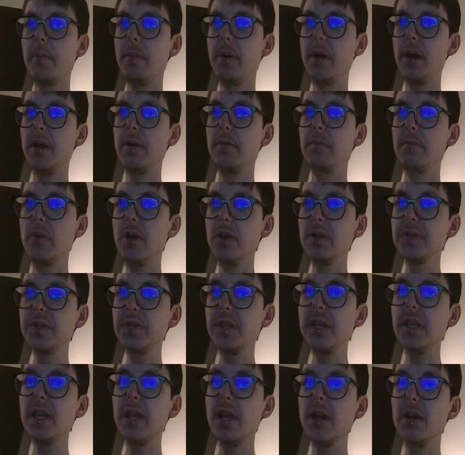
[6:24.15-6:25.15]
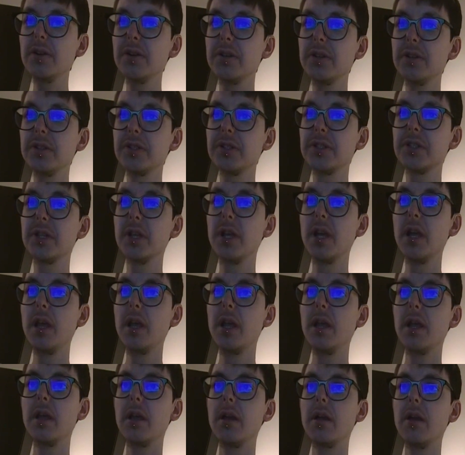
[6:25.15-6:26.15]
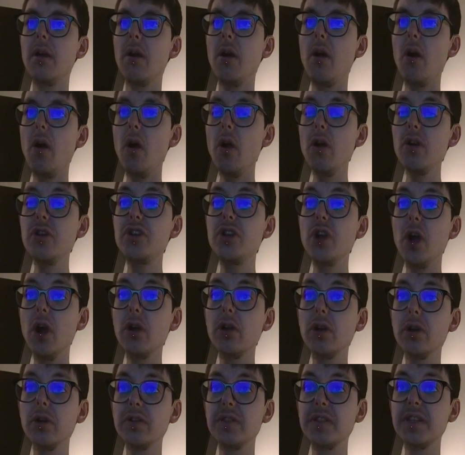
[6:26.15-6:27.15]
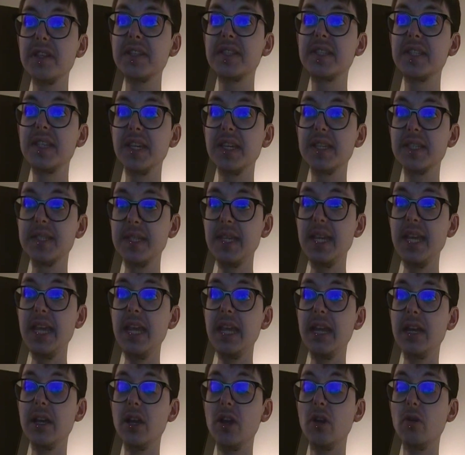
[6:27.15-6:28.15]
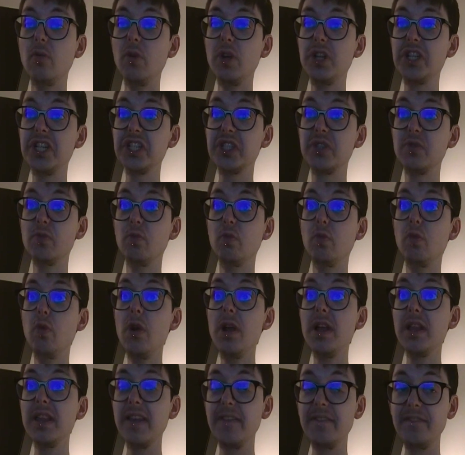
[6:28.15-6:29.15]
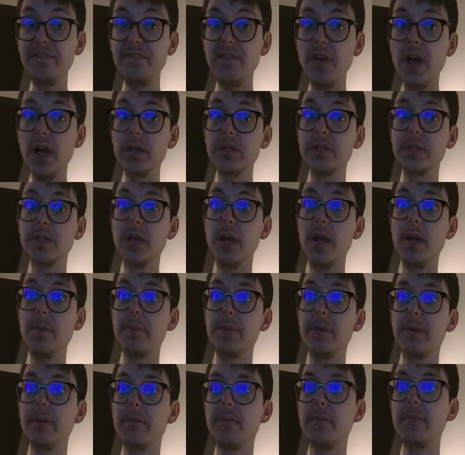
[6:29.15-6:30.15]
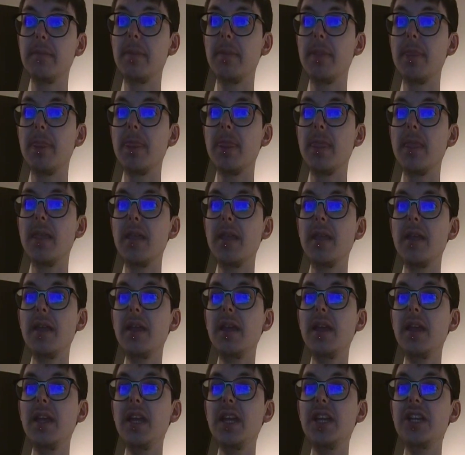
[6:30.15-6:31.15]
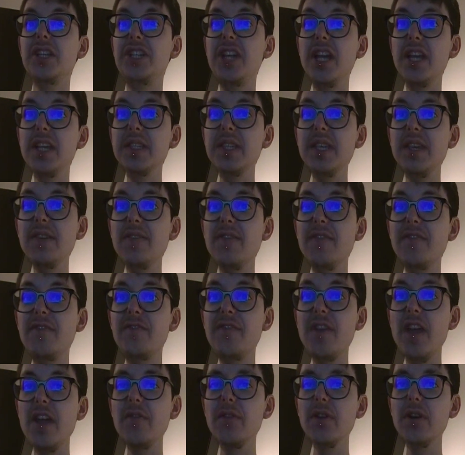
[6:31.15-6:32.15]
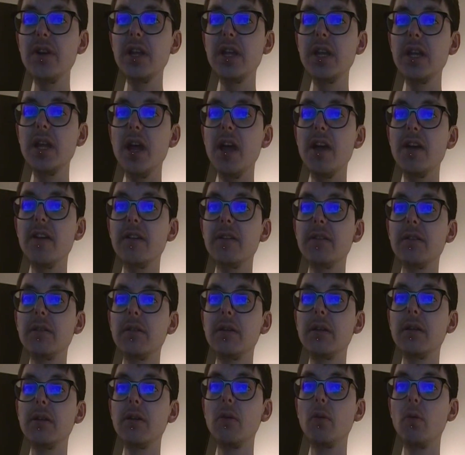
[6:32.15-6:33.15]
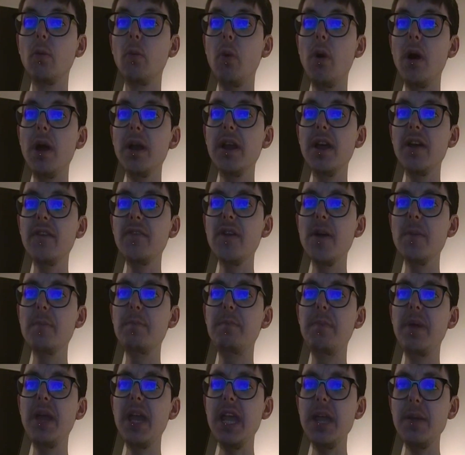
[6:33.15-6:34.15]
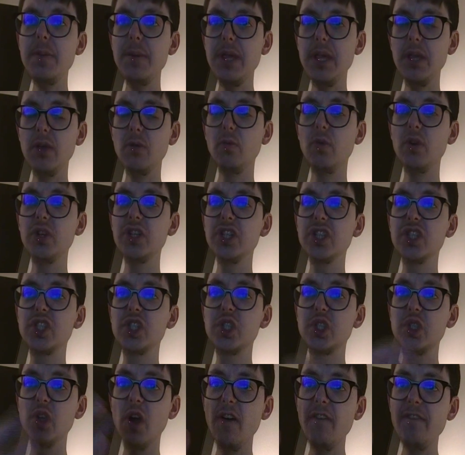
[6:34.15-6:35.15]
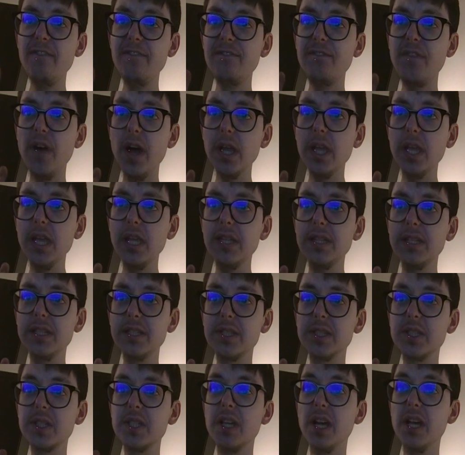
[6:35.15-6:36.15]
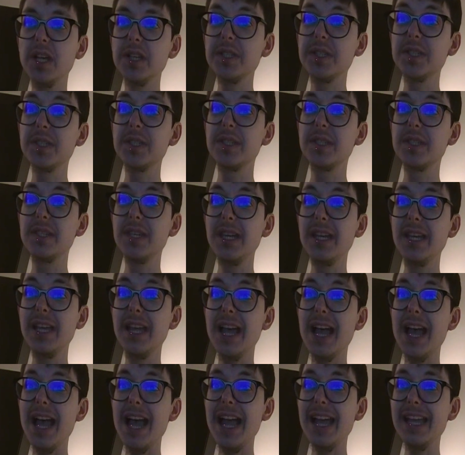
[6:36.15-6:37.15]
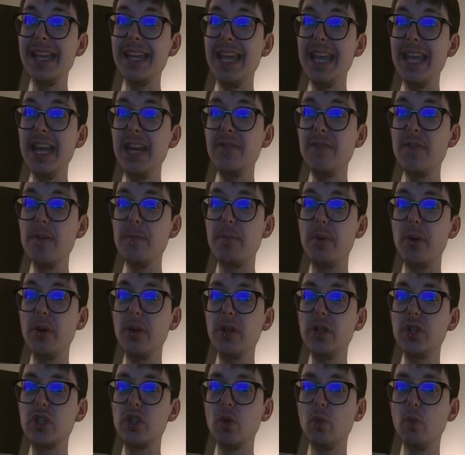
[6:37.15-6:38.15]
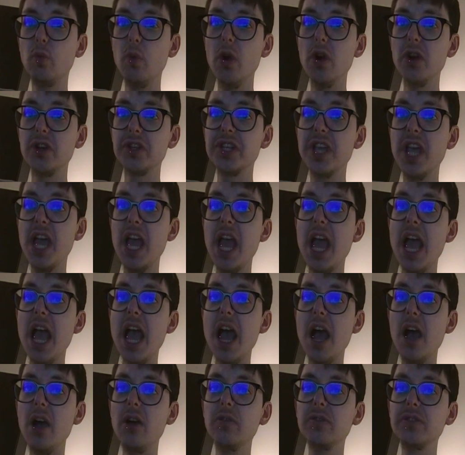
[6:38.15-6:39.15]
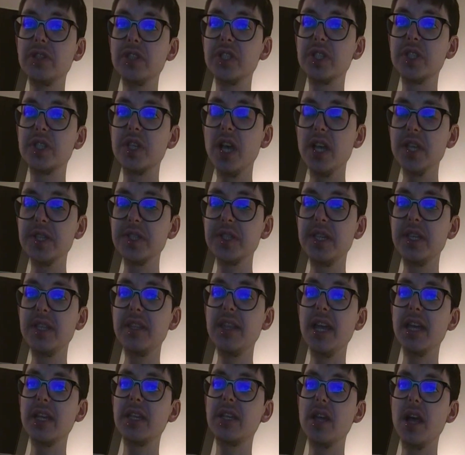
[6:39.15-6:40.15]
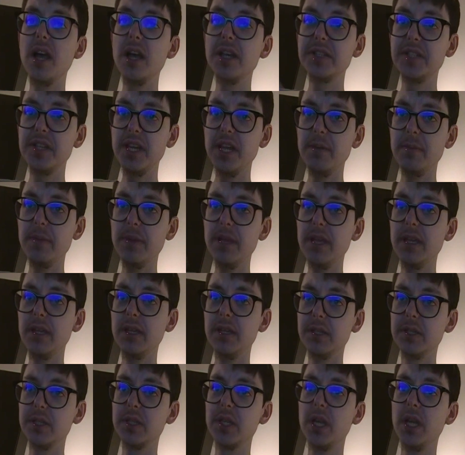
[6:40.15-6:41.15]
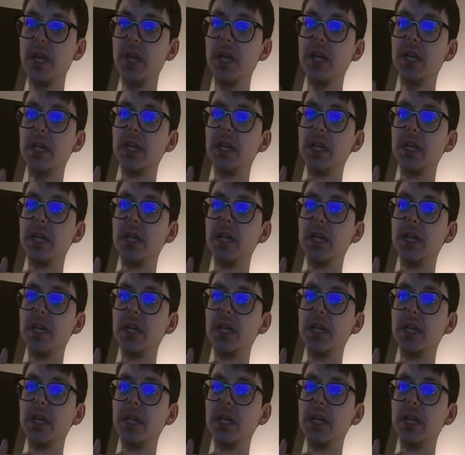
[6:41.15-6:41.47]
but most of the characters are younger than 16, which is really fucked up. She hasn't even favorited a, one of a baby, which is so fucking disgusting. I can't even put into words how disgusting that goddamn is.